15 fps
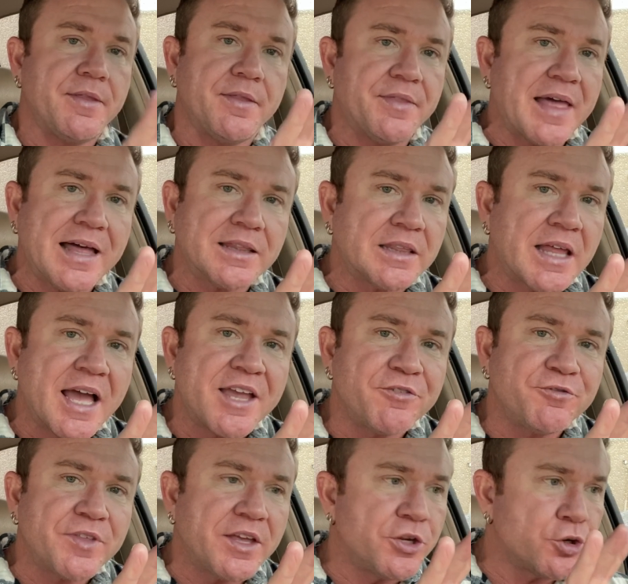that
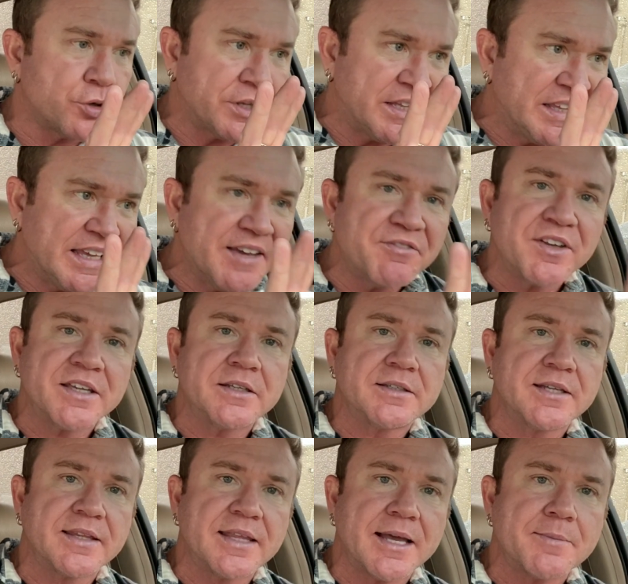life that you're giving
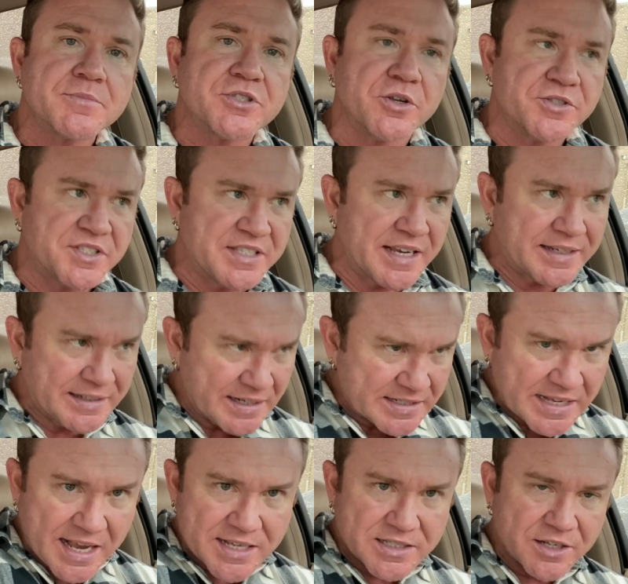to them, so sickness
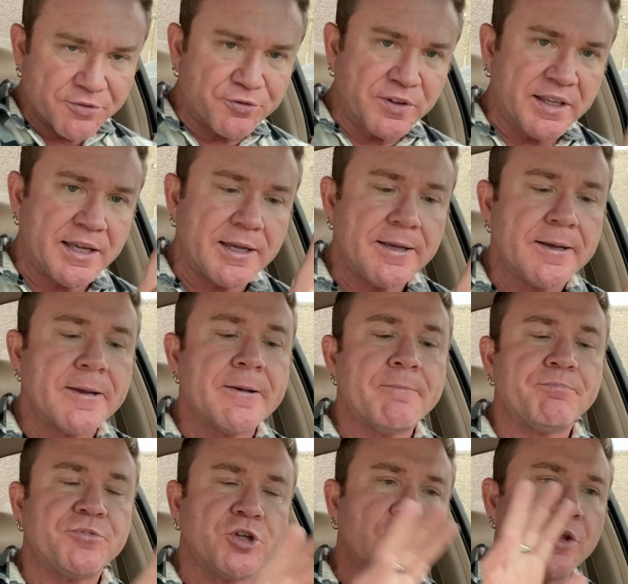has to flee,
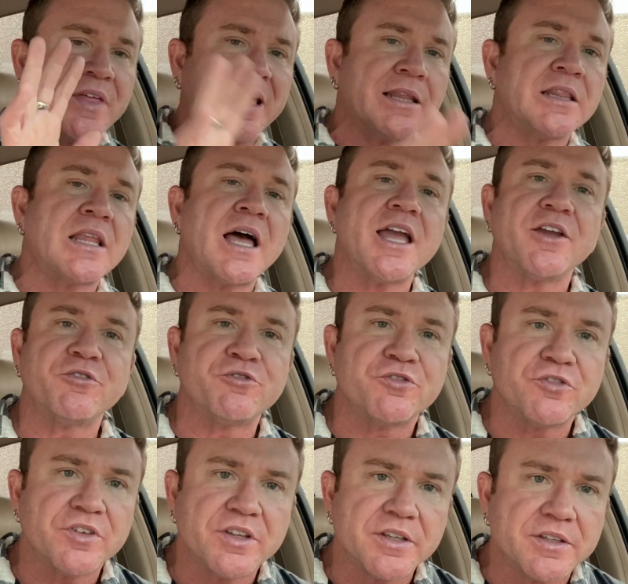you know that
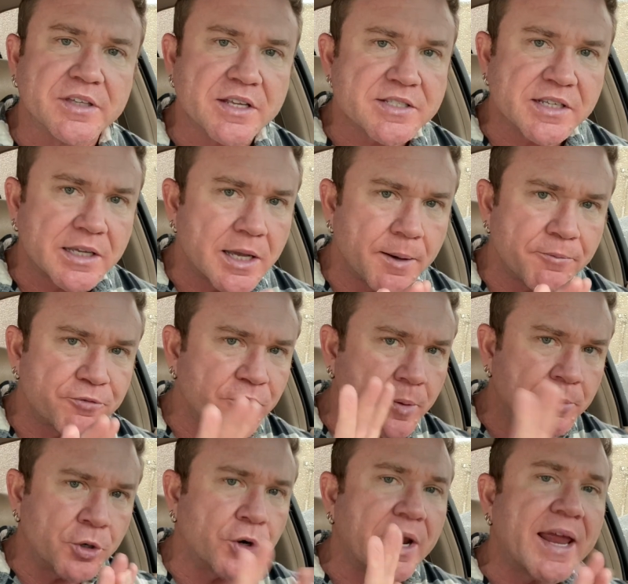life doesn't come from
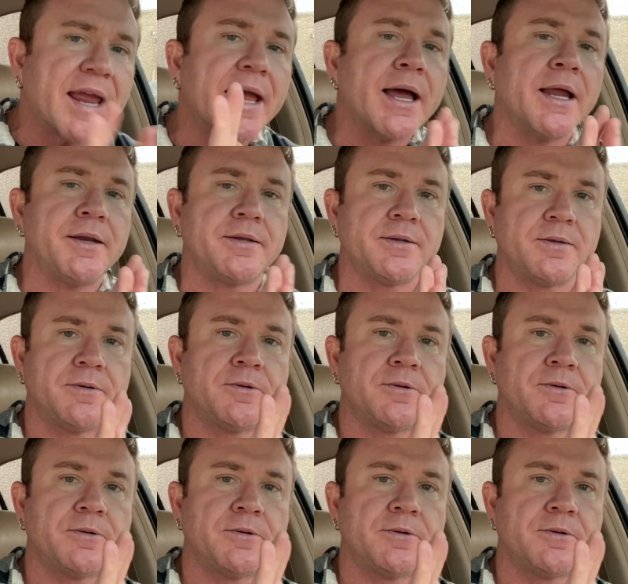your hand.